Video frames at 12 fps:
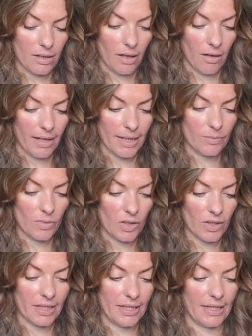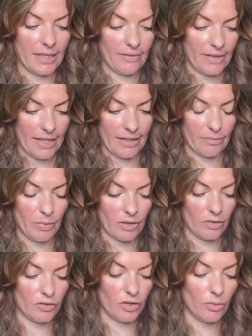I'm looking at this
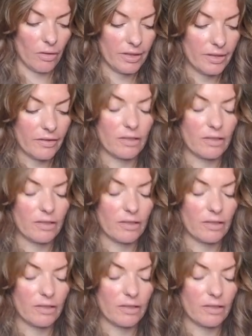because you are in the